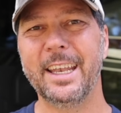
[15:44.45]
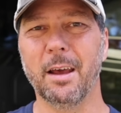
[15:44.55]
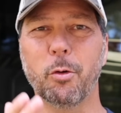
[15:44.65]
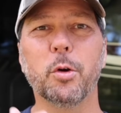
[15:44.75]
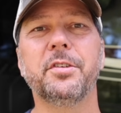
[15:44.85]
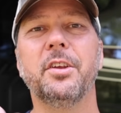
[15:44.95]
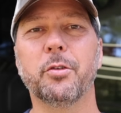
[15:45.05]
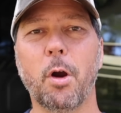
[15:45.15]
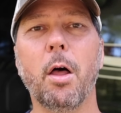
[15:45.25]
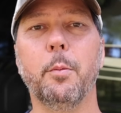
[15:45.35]
Now, of course, these
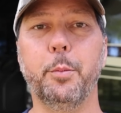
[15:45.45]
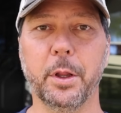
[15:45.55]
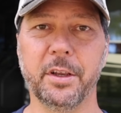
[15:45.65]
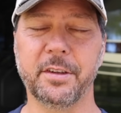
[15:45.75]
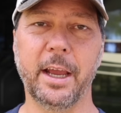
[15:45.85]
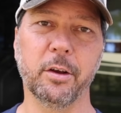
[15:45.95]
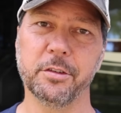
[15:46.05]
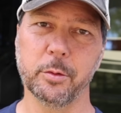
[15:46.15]
are all in billing cycles.